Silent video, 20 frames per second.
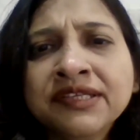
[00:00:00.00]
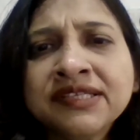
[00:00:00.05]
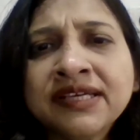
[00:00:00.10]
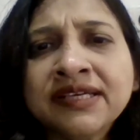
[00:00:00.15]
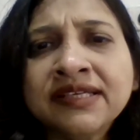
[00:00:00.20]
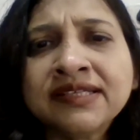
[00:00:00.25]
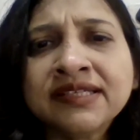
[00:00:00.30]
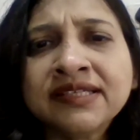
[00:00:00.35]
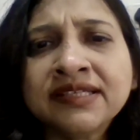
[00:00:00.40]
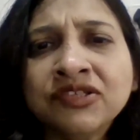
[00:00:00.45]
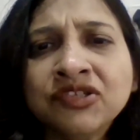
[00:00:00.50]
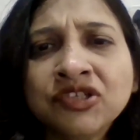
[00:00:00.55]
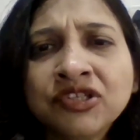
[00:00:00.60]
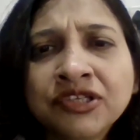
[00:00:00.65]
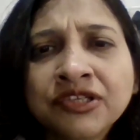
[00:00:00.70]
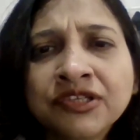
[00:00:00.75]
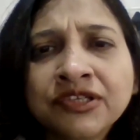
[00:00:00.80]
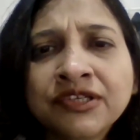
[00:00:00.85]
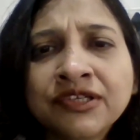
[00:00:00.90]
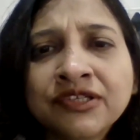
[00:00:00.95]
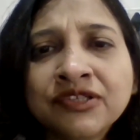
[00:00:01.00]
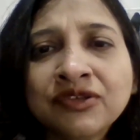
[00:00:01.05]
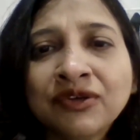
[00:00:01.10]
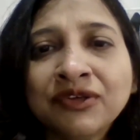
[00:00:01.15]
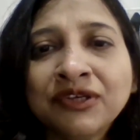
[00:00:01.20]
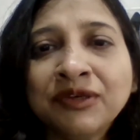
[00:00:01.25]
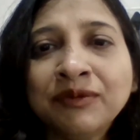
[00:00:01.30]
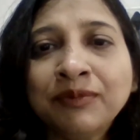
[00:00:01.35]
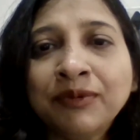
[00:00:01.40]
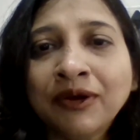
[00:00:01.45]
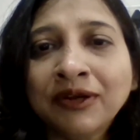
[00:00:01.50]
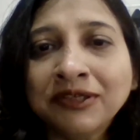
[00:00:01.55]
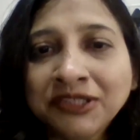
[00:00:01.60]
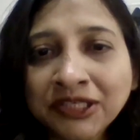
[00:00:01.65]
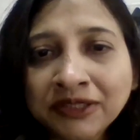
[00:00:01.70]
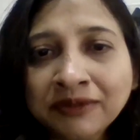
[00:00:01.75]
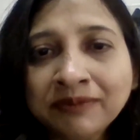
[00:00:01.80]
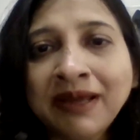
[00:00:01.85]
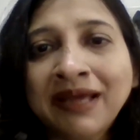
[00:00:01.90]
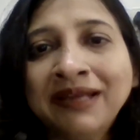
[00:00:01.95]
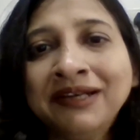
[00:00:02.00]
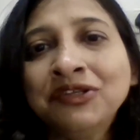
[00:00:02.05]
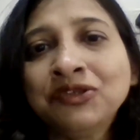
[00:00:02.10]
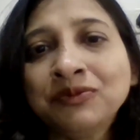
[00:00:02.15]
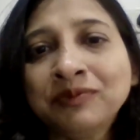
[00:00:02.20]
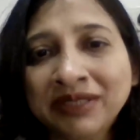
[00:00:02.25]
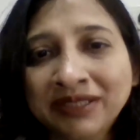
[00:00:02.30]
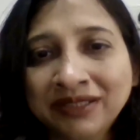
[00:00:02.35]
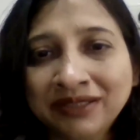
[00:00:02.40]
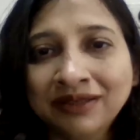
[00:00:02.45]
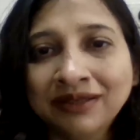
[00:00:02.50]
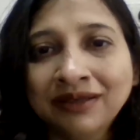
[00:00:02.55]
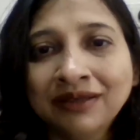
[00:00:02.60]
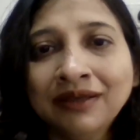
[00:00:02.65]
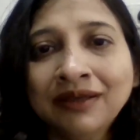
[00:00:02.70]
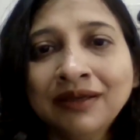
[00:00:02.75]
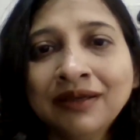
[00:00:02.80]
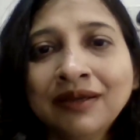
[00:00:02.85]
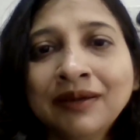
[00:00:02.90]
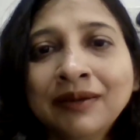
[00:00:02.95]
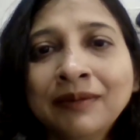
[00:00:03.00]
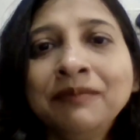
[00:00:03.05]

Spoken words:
years as engineers or in project management